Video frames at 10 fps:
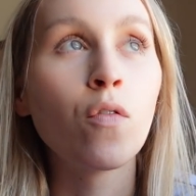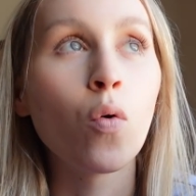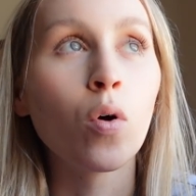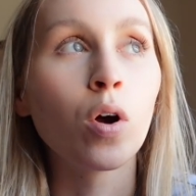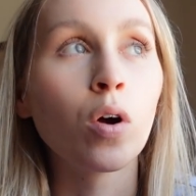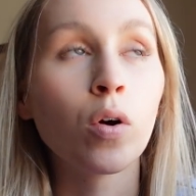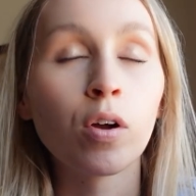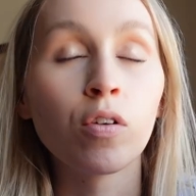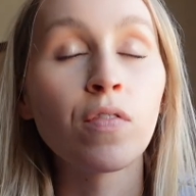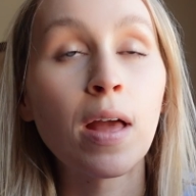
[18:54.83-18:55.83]
or
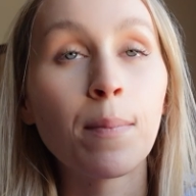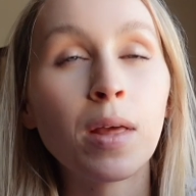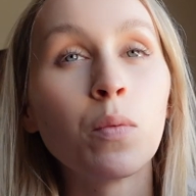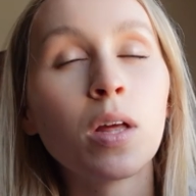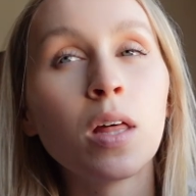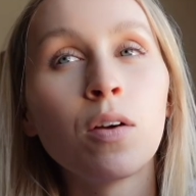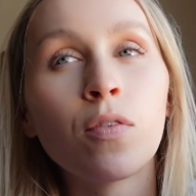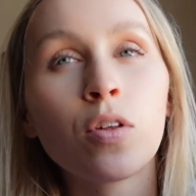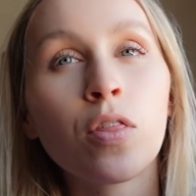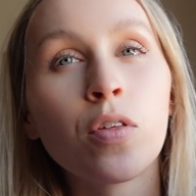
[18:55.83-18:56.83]
her family really
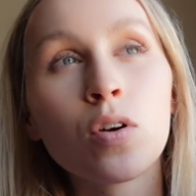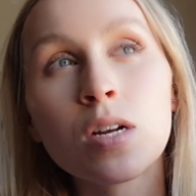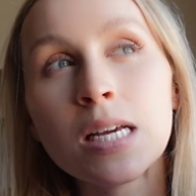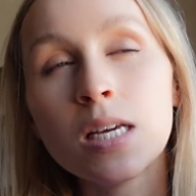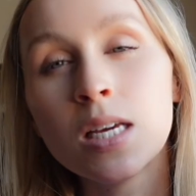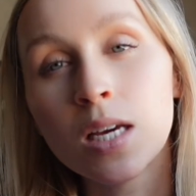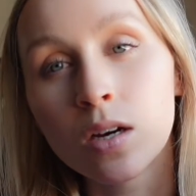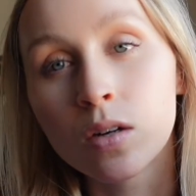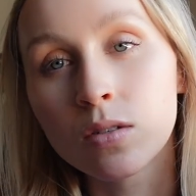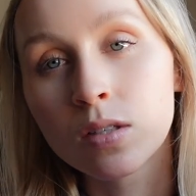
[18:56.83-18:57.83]
for 30
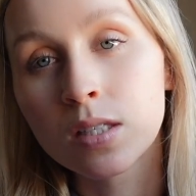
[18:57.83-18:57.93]
years.